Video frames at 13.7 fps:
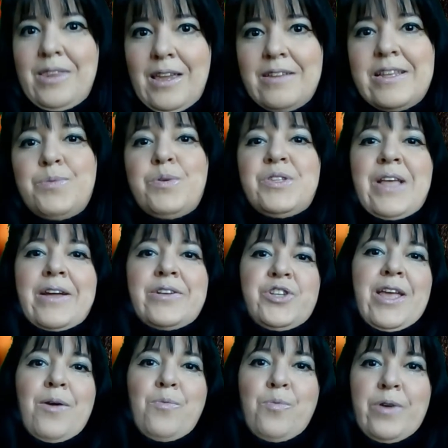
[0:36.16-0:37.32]
this was
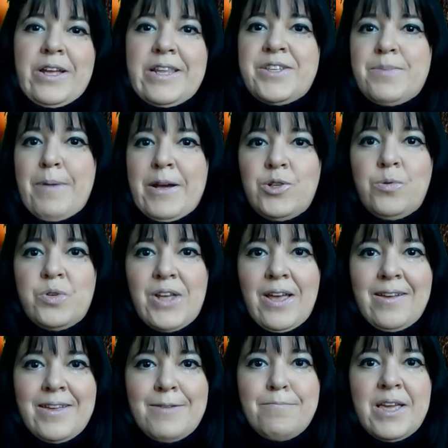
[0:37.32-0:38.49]
actually a really special
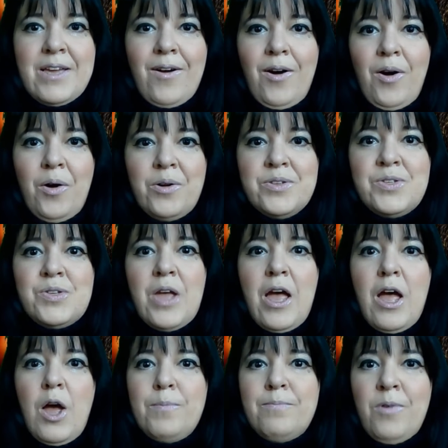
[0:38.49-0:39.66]
time because
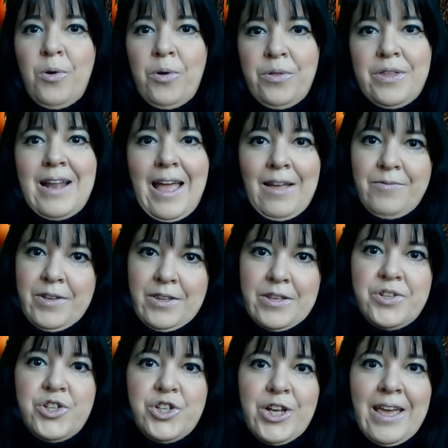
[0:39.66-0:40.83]
more than ever
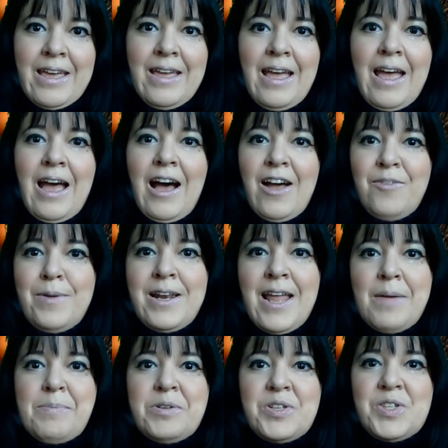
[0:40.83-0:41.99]
this year, I've been
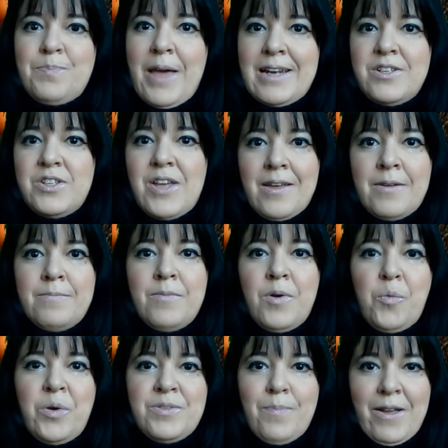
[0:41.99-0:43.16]
able to spend time
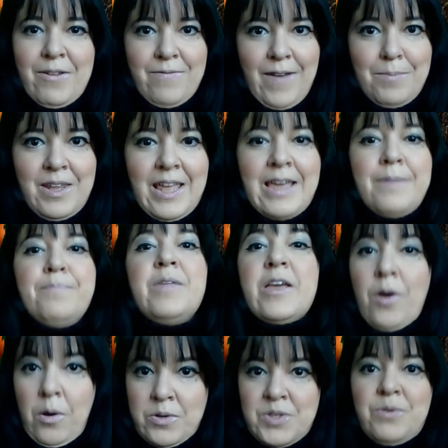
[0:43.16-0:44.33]
with my family
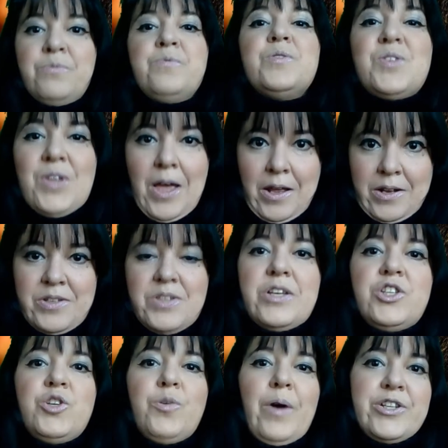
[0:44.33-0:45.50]
because of certain
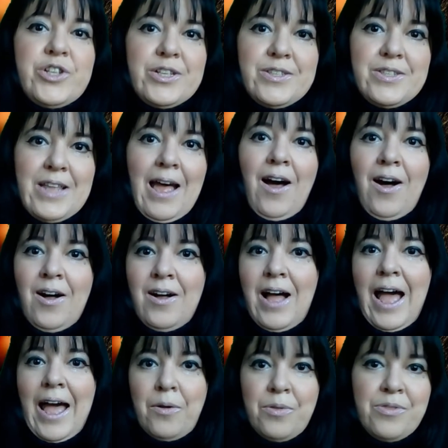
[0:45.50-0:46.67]
situations that are
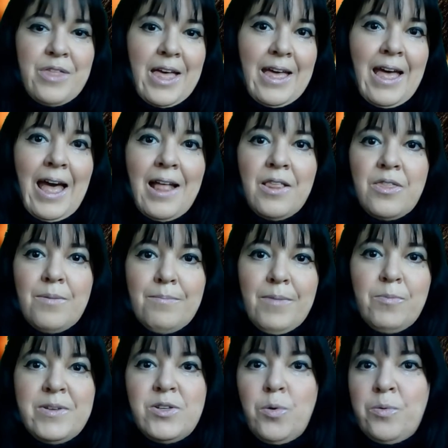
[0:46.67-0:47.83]
out there at the
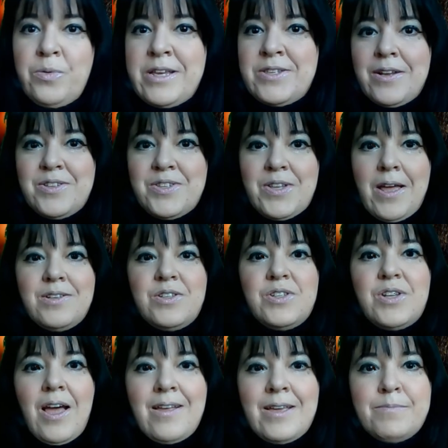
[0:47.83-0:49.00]
moment, all these uncertain
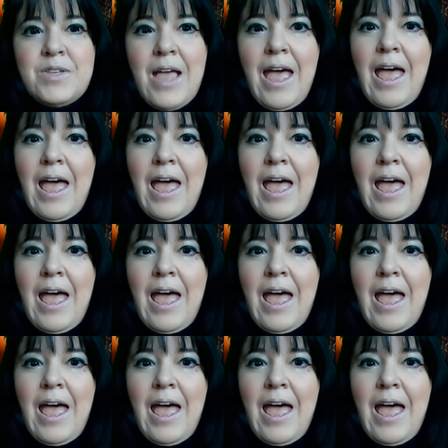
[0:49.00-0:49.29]
times.